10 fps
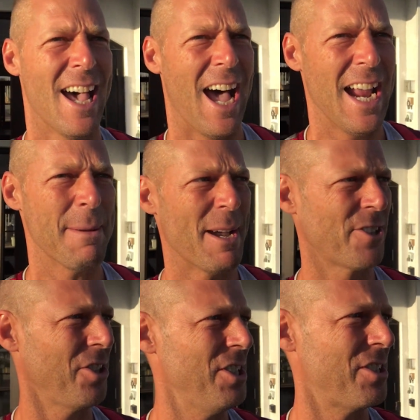I am
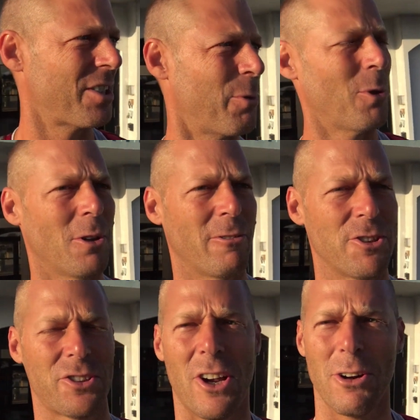actually just going to roll over to
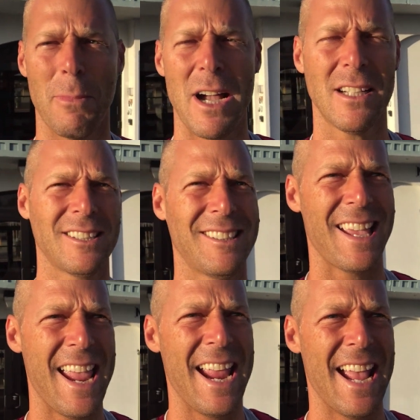
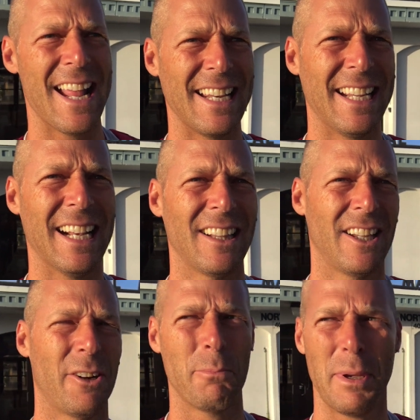Starbucks and get a
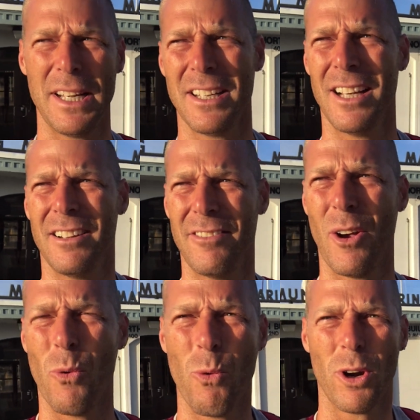little bit
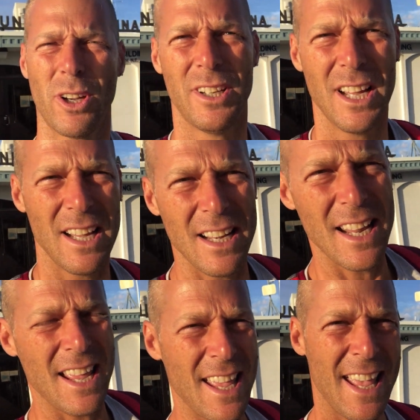of work
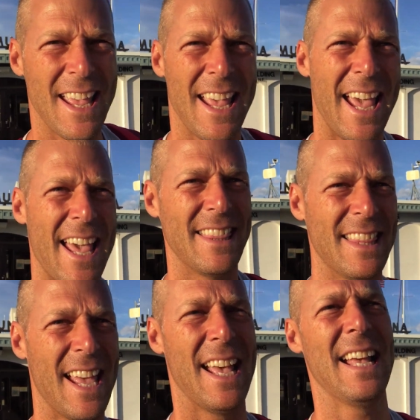done, and
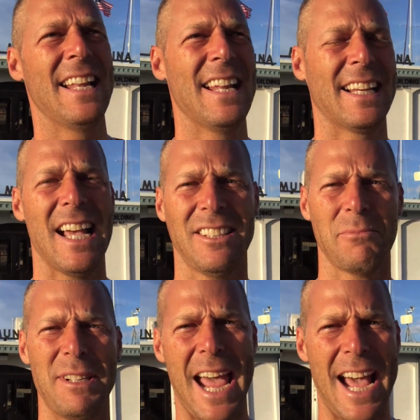then got
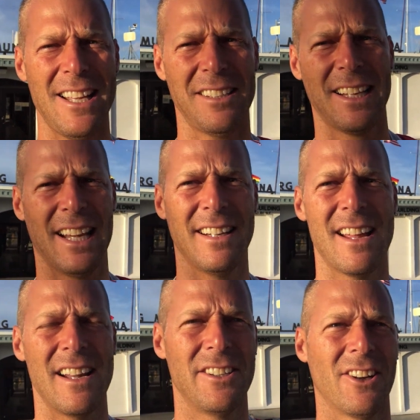some tasks to get
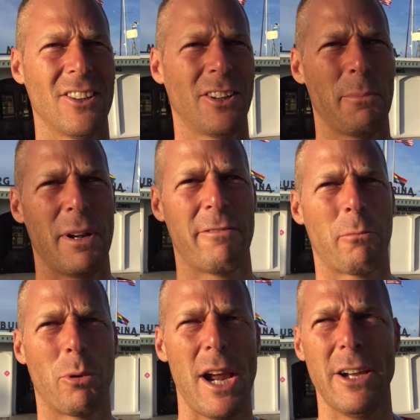done. Took a little bit of a
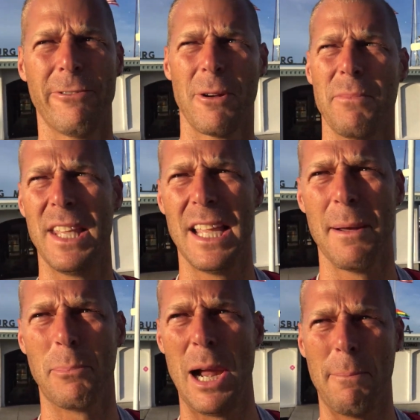break from the
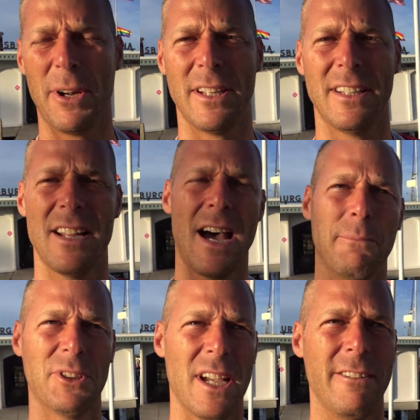prepping on the
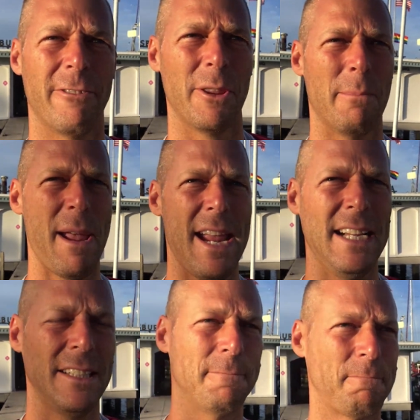top side for the
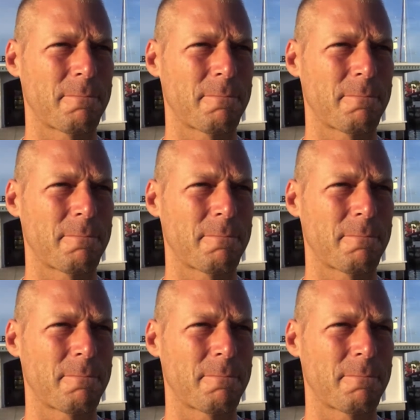paint